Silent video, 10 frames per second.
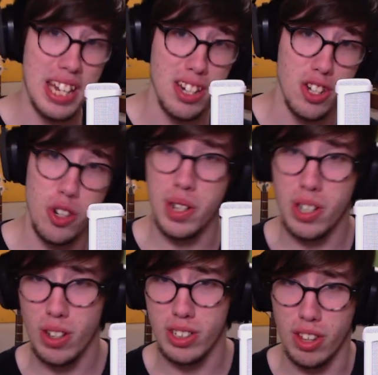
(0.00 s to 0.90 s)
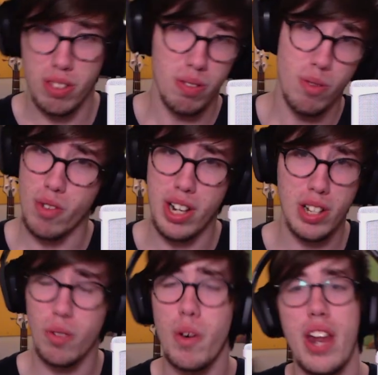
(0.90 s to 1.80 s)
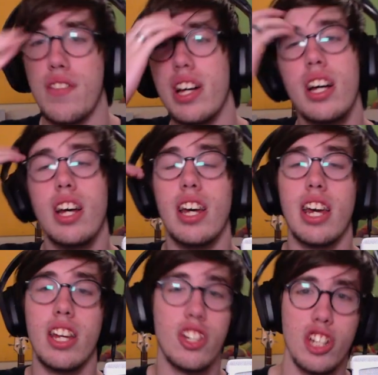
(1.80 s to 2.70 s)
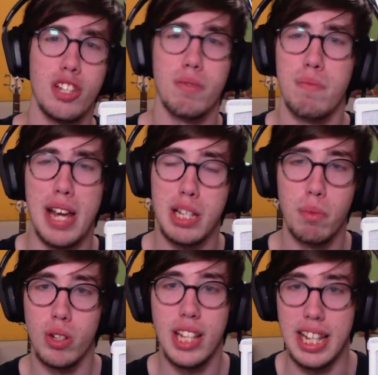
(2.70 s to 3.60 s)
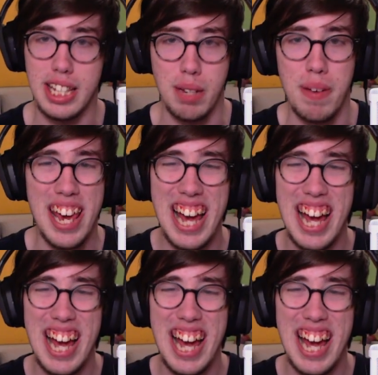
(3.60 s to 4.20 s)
to 2 o'clock to 3 o'clock, whatever. Just makes more sense to me.